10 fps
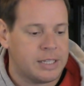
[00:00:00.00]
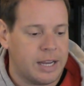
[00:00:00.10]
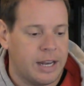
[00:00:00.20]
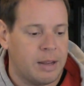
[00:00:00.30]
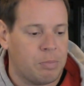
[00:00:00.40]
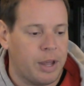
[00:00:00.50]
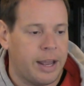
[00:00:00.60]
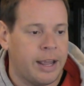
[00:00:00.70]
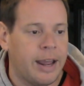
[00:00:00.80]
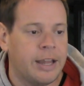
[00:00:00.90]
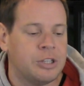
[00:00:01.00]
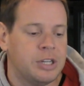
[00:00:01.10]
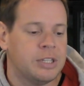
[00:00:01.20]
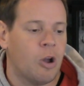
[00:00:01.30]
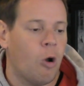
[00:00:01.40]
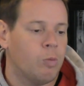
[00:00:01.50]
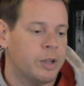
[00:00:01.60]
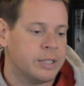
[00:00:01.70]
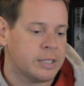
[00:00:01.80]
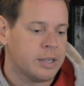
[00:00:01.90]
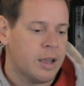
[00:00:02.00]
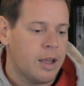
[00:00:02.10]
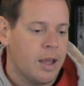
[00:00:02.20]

sandy planet, and she's homeless.